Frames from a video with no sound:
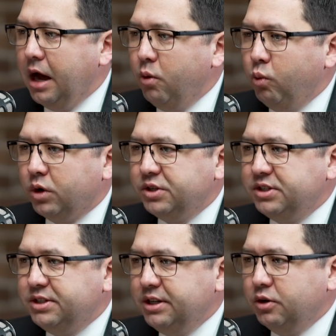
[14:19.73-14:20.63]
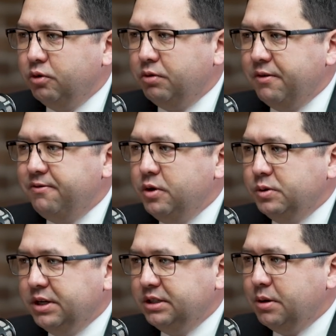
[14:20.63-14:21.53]
we're still
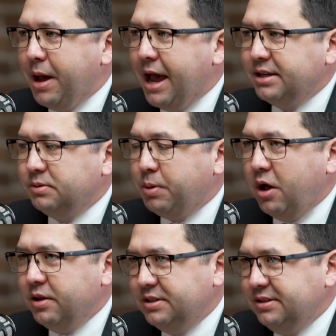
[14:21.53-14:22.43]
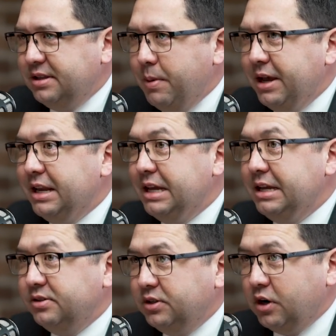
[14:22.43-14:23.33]
refusing to pass policies that make it
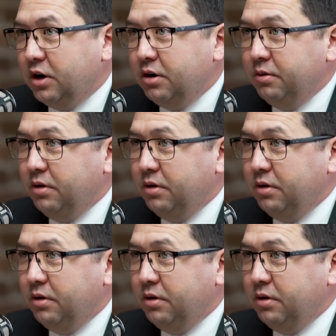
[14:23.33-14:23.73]
easier,